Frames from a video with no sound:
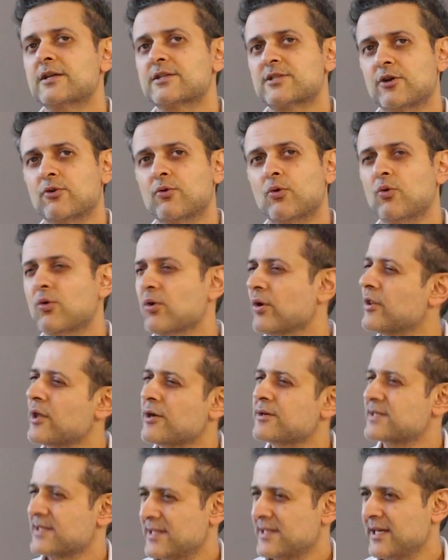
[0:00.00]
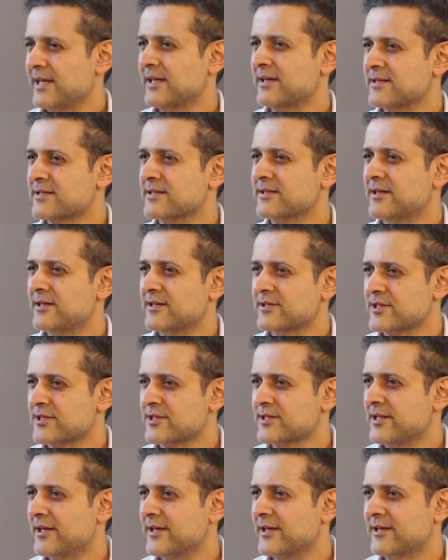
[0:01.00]
So all of those things are
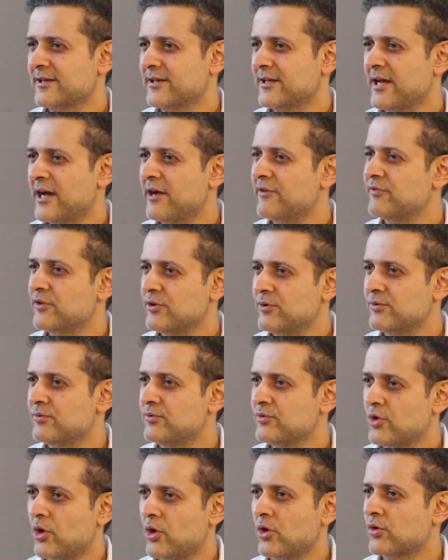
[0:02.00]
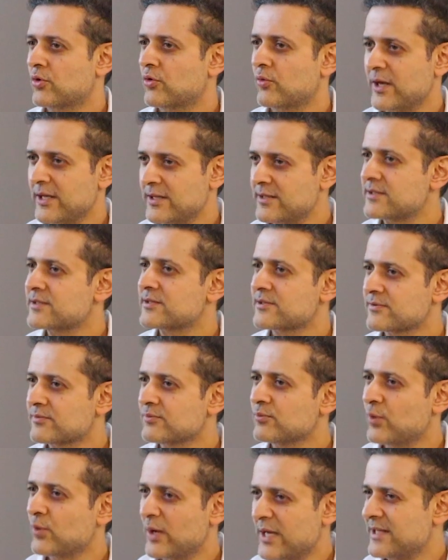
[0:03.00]
just, like, in our view, not great
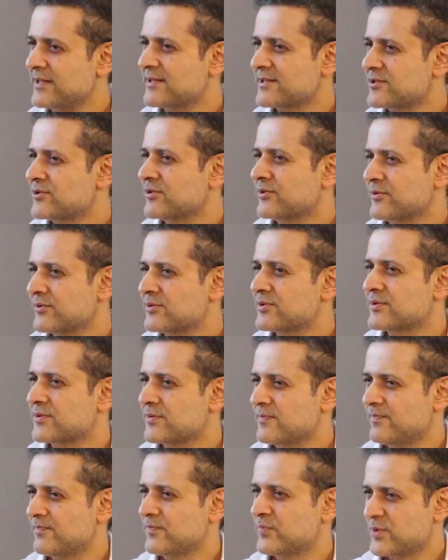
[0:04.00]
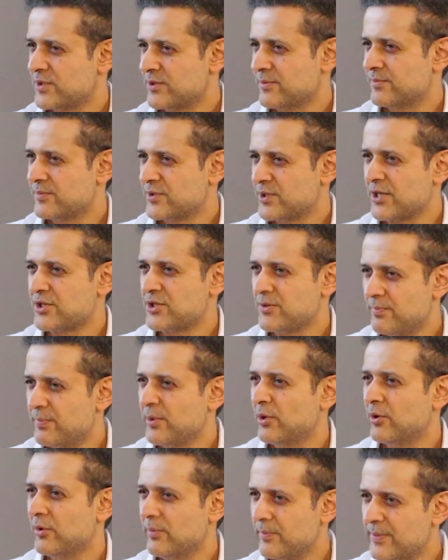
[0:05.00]
ways to actually
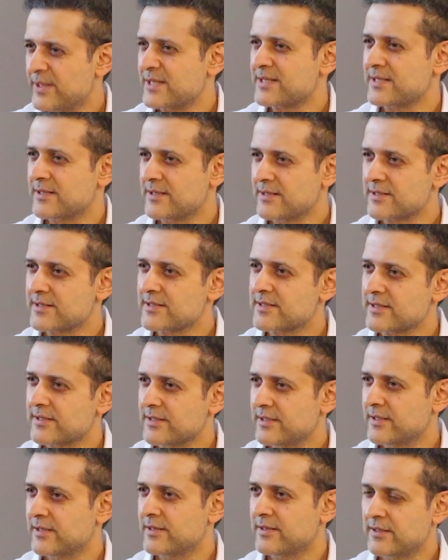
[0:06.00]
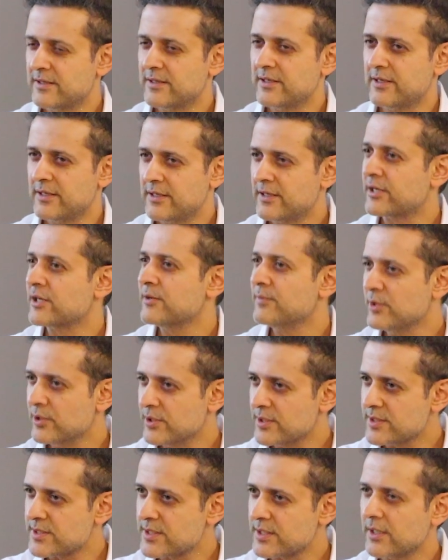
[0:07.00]
build business in a
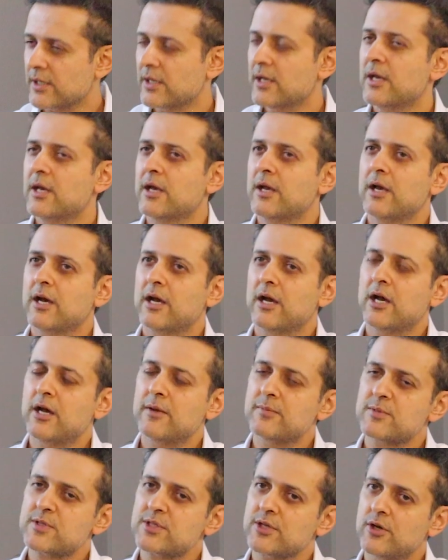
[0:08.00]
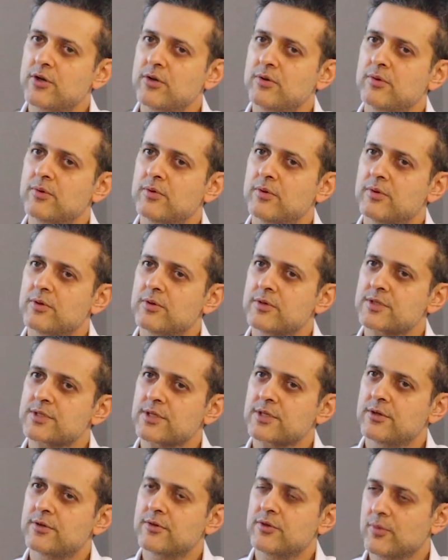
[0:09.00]
community. So
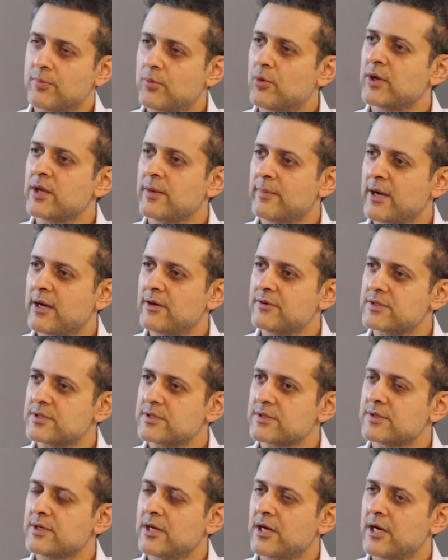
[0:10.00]
your point about